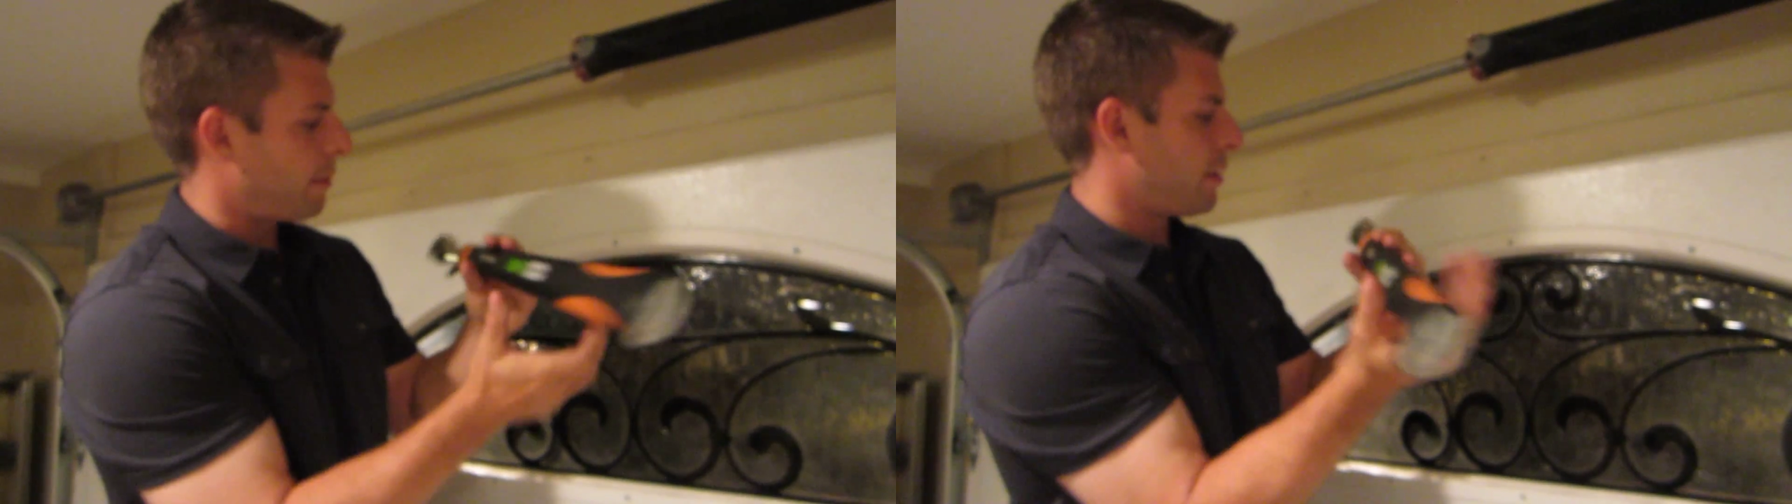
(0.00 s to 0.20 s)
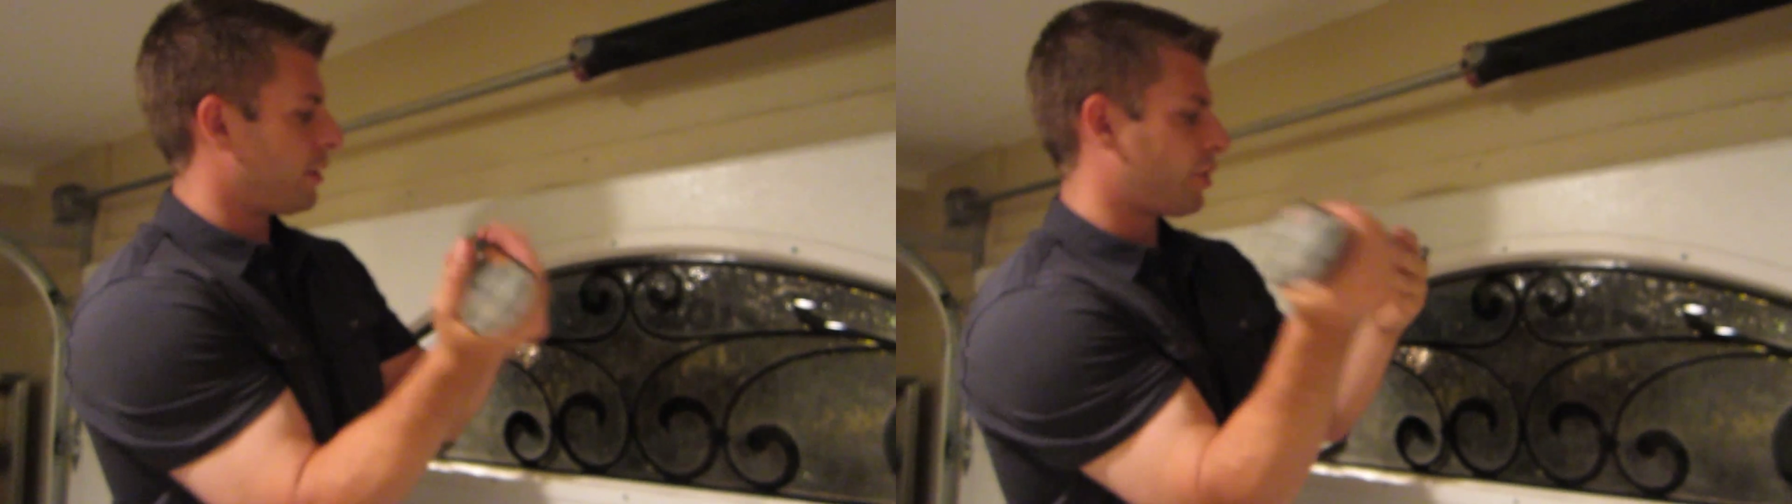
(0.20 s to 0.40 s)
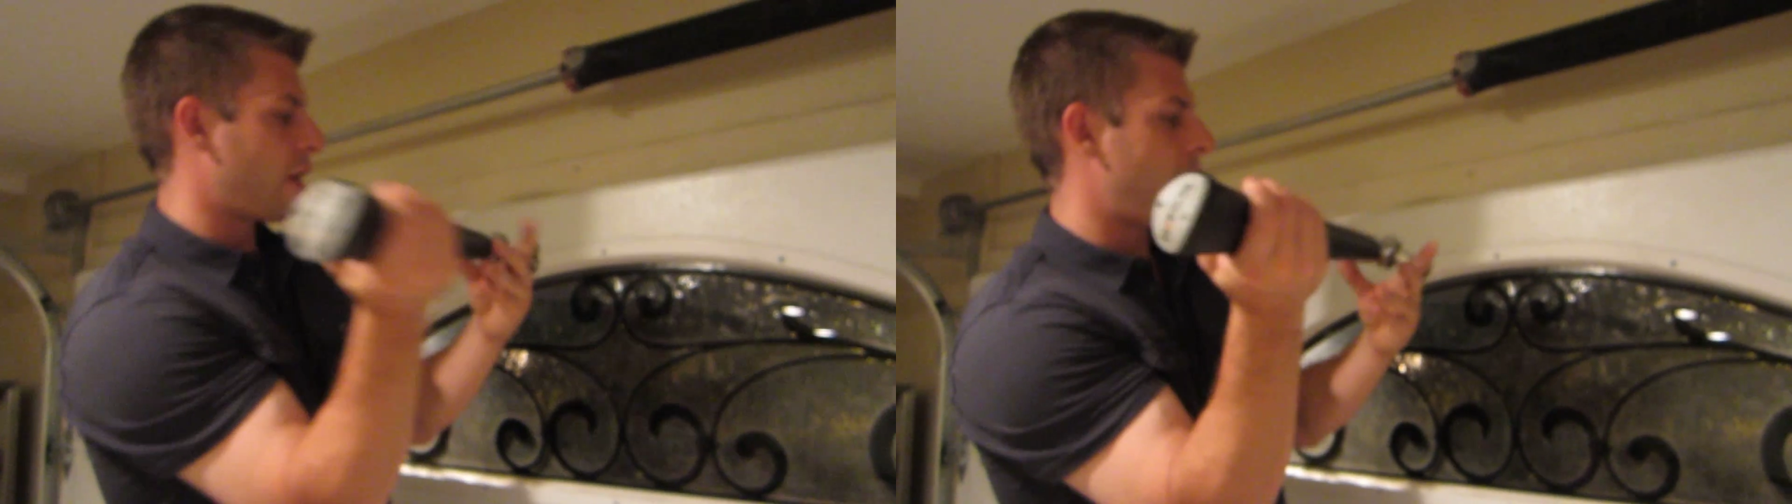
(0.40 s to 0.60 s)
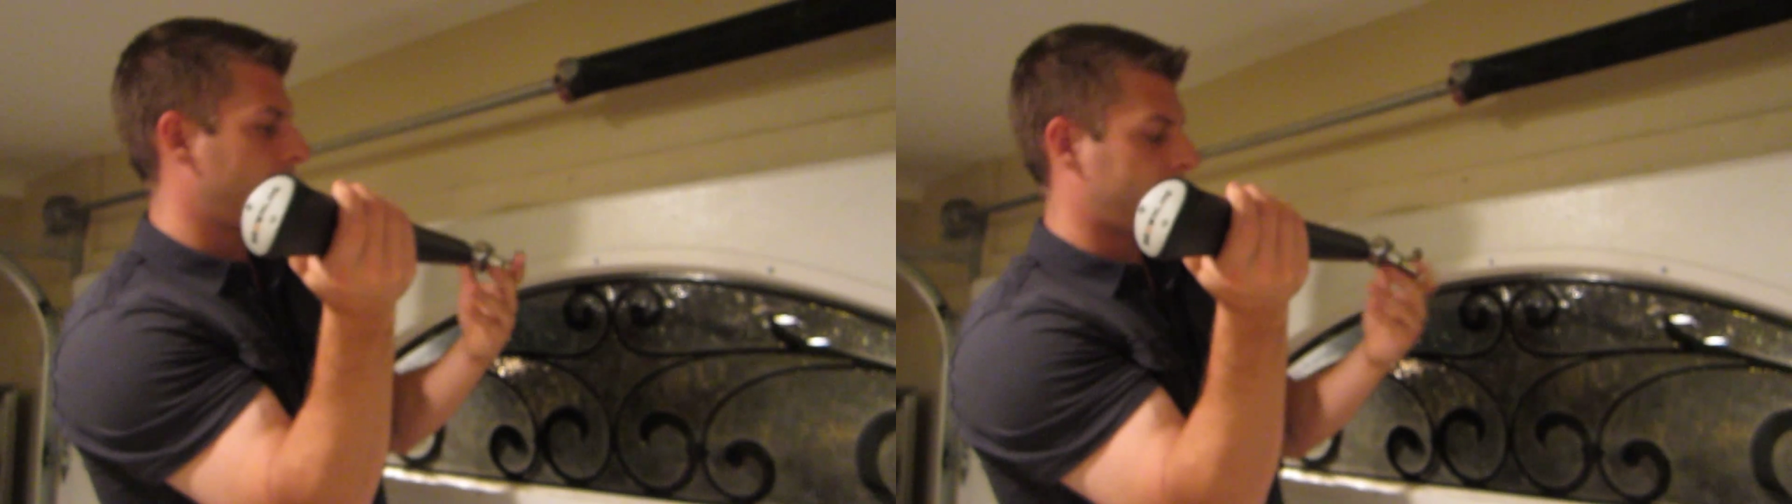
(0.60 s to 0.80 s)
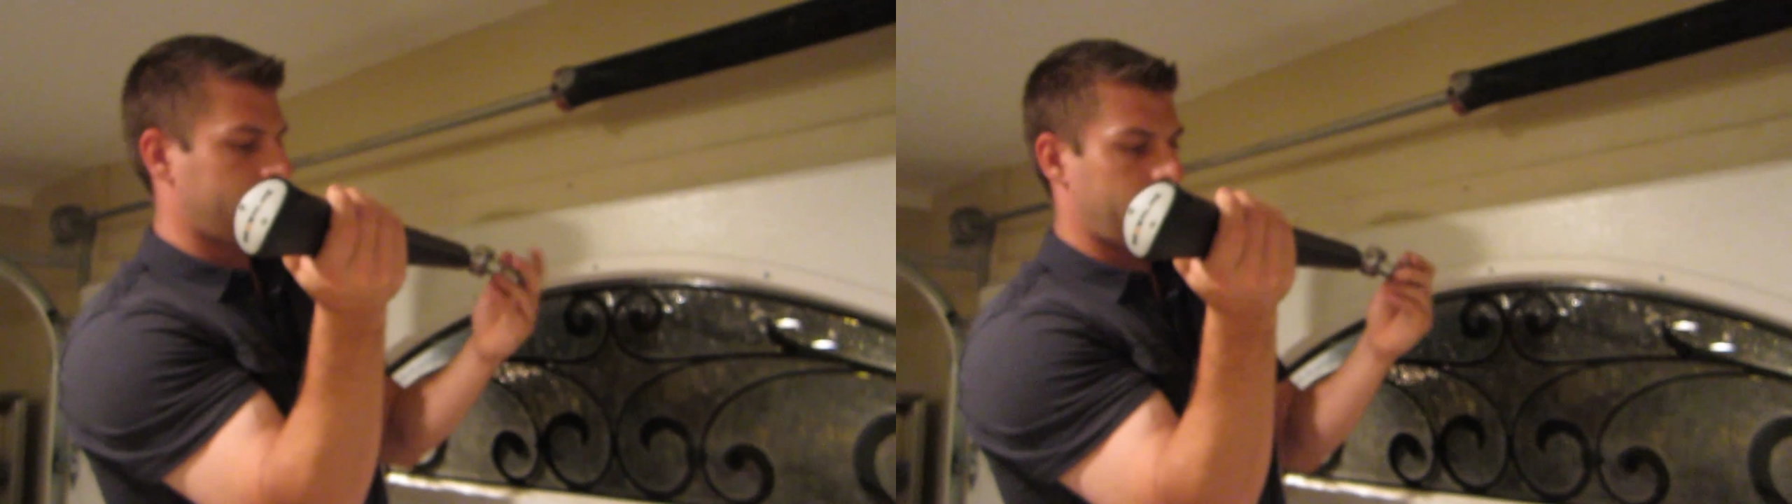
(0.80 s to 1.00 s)
I'm going to try
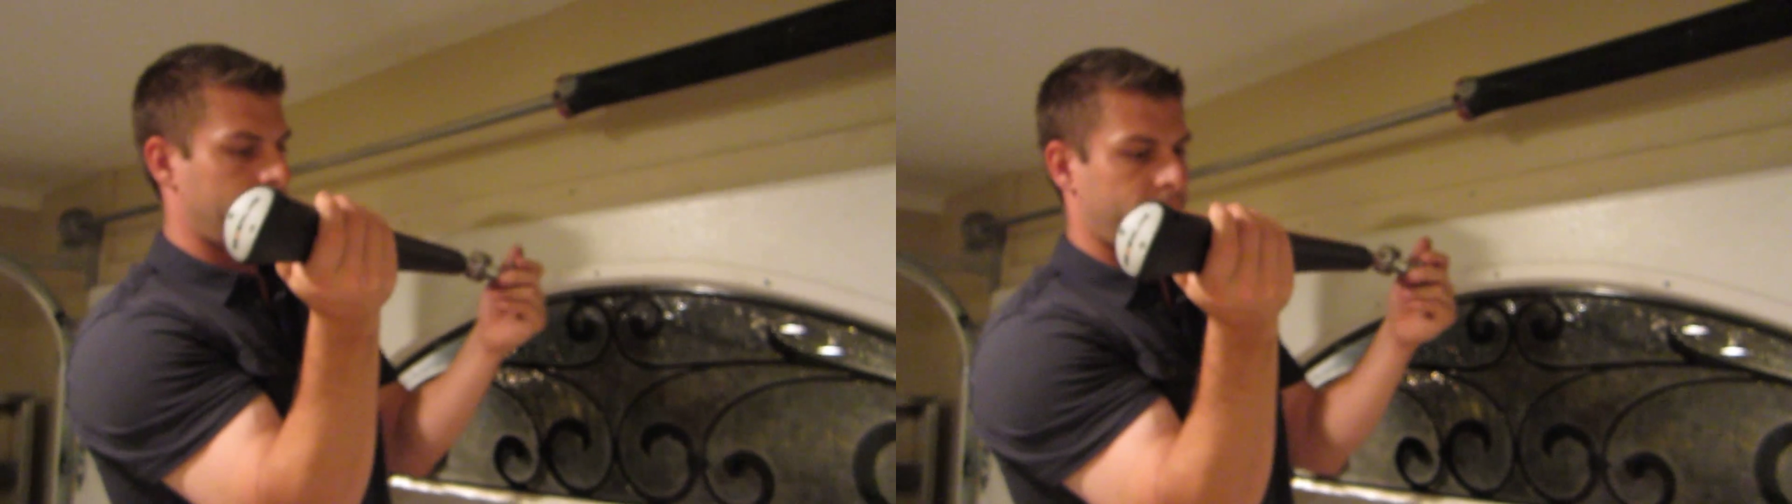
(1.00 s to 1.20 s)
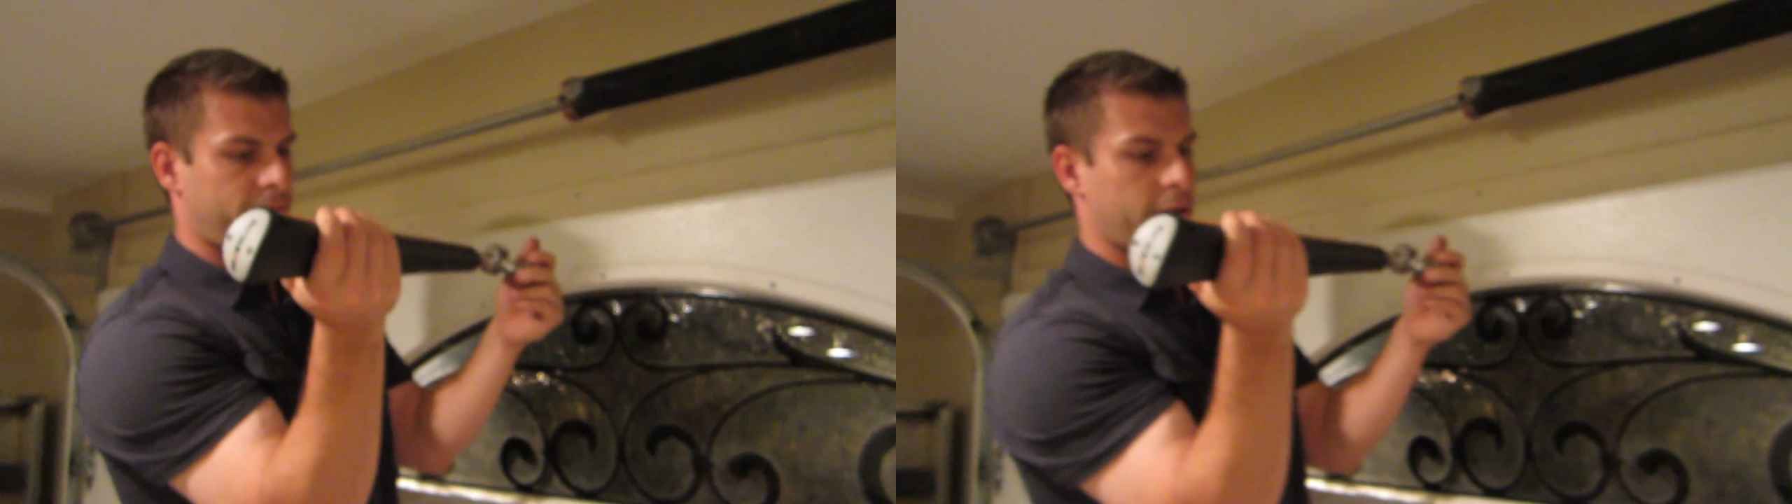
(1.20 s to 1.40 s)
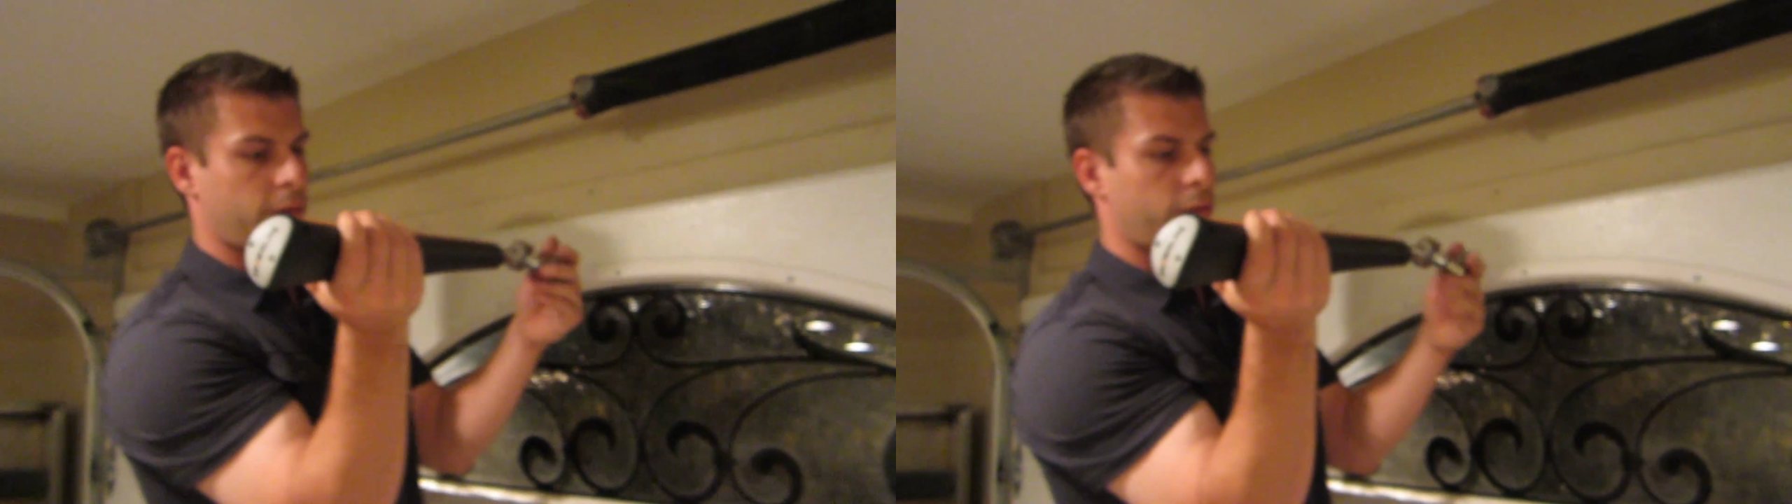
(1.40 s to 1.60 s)
to see if it'll